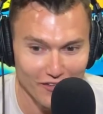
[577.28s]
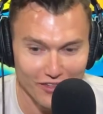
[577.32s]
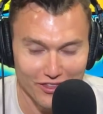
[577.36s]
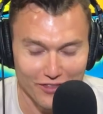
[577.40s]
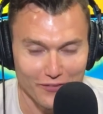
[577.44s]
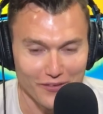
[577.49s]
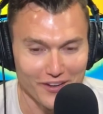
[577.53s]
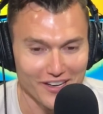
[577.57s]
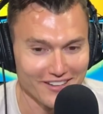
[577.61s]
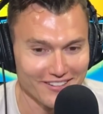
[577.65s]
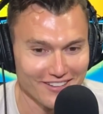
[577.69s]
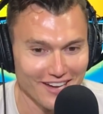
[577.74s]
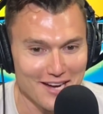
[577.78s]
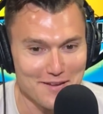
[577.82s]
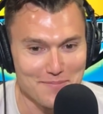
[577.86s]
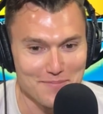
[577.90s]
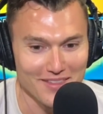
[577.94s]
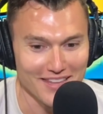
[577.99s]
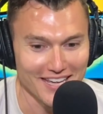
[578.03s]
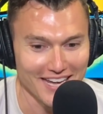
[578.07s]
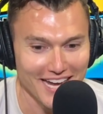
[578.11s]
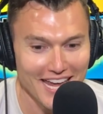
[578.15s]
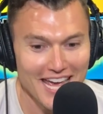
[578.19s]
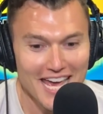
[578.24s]
3 type
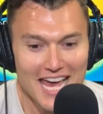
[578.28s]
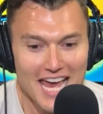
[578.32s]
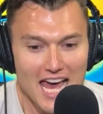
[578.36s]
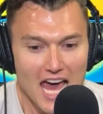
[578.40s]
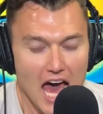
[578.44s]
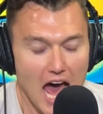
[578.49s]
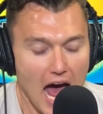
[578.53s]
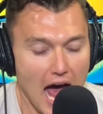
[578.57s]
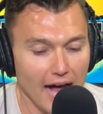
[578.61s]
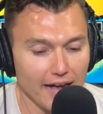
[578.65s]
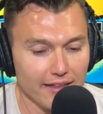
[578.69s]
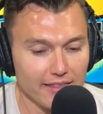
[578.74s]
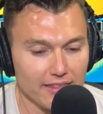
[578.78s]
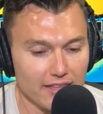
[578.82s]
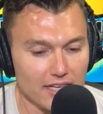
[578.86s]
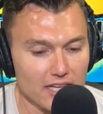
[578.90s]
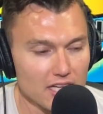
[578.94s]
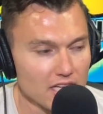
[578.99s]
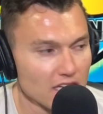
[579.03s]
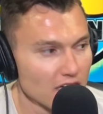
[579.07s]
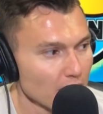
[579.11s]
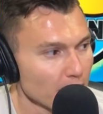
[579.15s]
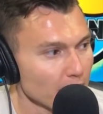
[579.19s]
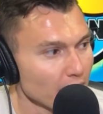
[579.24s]
thing. I think
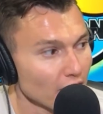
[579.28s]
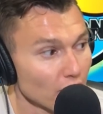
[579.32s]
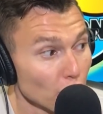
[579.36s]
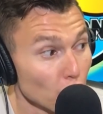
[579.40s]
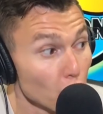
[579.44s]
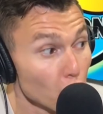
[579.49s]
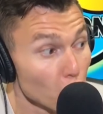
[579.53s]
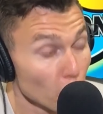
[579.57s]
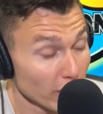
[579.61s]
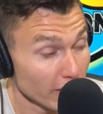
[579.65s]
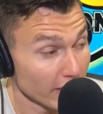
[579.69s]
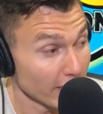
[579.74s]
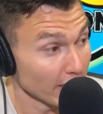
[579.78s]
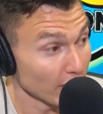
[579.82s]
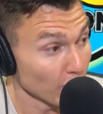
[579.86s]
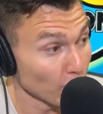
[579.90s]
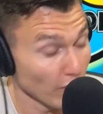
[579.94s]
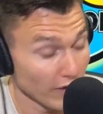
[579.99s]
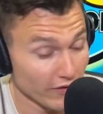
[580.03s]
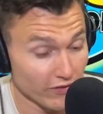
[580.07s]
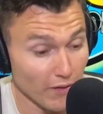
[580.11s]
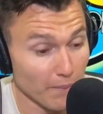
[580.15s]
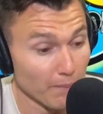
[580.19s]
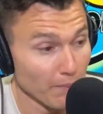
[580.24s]
he can be lured in
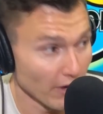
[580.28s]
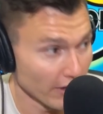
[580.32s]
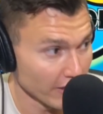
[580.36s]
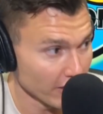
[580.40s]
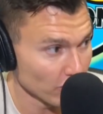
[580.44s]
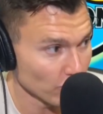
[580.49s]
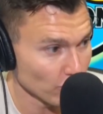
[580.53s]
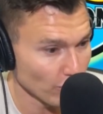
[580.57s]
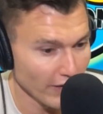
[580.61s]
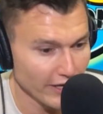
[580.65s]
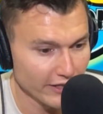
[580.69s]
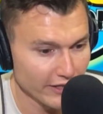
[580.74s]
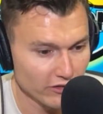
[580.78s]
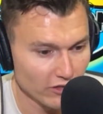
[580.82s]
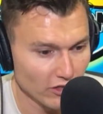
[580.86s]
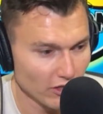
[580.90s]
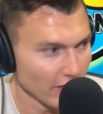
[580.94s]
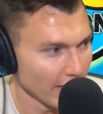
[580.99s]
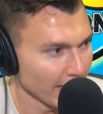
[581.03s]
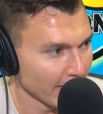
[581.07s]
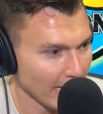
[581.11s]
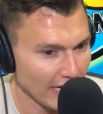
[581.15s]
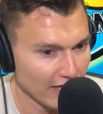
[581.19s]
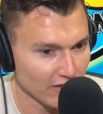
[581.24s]
with the money's right to
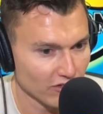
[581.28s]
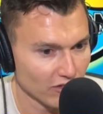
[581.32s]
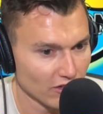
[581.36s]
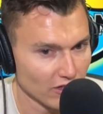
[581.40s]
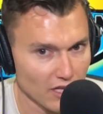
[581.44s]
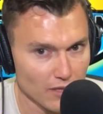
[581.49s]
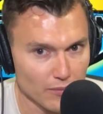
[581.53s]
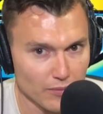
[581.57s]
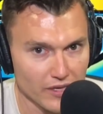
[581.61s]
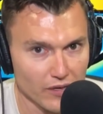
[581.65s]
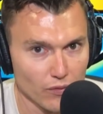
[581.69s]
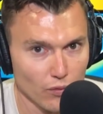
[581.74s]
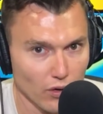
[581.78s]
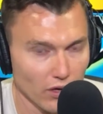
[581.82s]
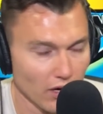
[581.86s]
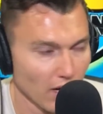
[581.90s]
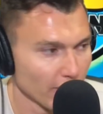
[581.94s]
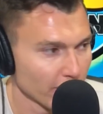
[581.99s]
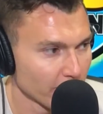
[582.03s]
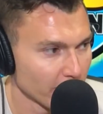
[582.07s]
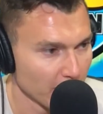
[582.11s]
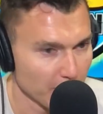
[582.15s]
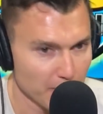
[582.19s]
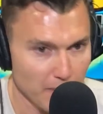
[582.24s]
like a celebrity
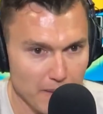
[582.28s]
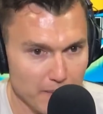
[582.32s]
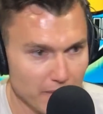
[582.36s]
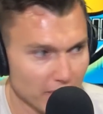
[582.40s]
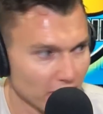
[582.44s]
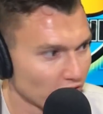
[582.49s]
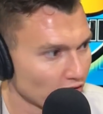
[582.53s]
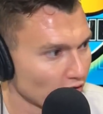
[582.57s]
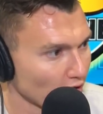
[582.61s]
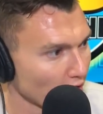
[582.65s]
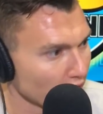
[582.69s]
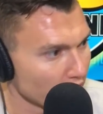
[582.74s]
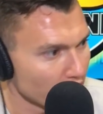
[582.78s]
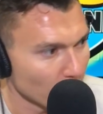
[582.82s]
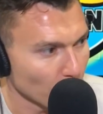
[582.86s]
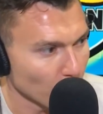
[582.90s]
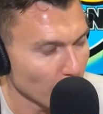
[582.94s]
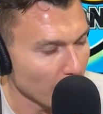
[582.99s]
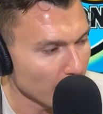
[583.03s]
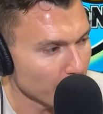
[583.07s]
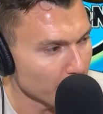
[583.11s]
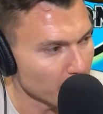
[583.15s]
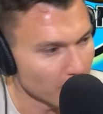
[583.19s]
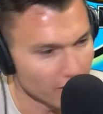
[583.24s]
one-off thing. Maybe in Saudi
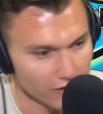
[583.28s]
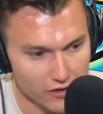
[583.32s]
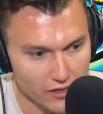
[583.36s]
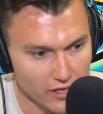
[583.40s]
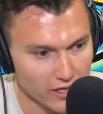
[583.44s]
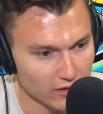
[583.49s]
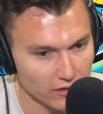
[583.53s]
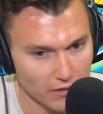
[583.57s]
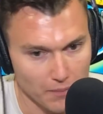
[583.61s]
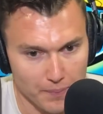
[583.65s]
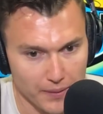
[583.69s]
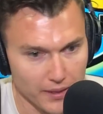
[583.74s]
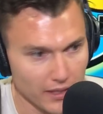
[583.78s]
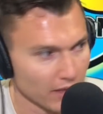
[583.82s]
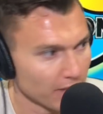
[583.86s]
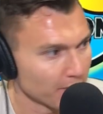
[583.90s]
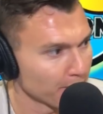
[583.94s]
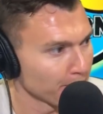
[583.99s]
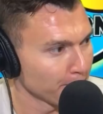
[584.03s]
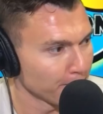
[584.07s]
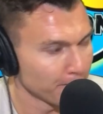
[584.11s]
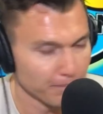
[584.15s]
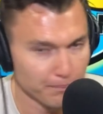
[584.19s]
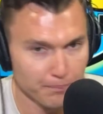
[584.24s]
Arabia, you get the big
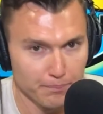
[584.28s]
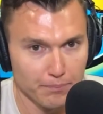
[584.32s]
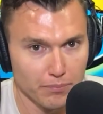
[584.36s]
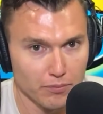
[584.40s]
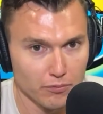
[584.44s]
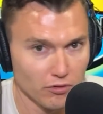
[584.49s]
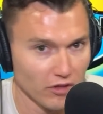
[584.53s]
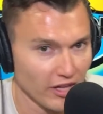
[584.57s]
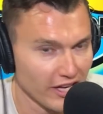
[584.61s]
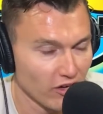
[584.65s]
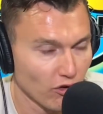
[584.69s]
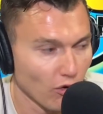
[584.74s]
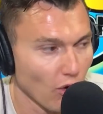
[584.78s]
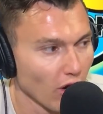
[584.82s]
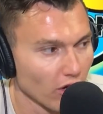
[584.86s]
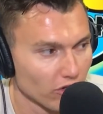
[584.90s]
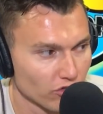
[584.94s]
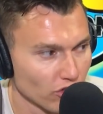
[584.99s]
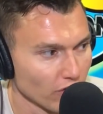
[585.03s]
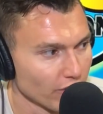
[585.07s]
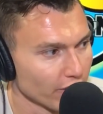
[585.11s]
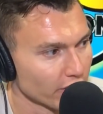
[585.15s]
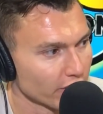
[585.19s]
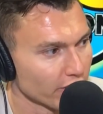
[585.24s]
like
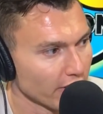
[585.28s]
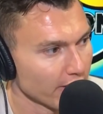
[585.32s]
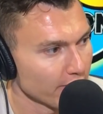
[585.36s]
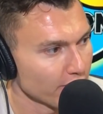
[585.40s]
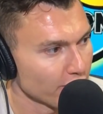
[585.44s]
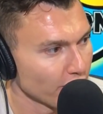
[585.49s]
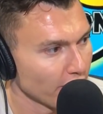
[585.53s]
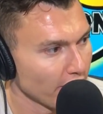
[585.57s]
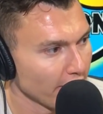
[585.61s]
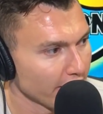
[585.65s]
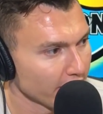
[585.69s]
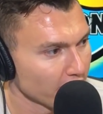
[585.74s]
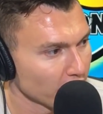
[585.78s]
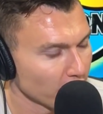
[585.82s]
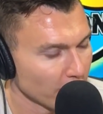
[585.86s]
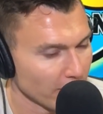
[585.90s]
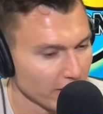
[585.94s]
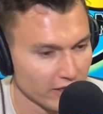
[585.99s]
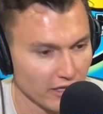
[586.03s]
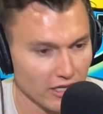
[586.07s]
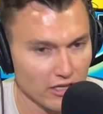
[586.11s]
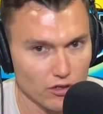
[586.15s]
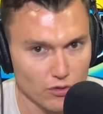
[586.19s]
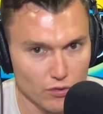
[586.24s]
crossover type fights like
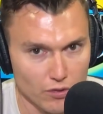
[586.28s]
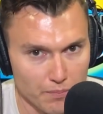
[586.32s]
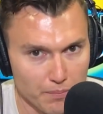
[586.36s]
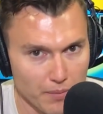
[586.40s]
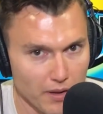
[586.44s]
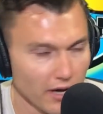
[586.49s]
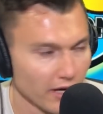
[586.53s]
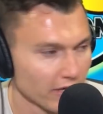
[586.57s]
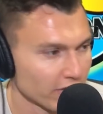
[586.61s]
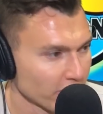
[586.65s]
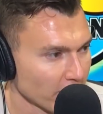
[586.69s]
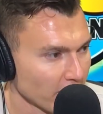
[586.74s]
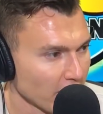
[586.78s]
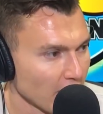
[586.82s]
they do with boxing,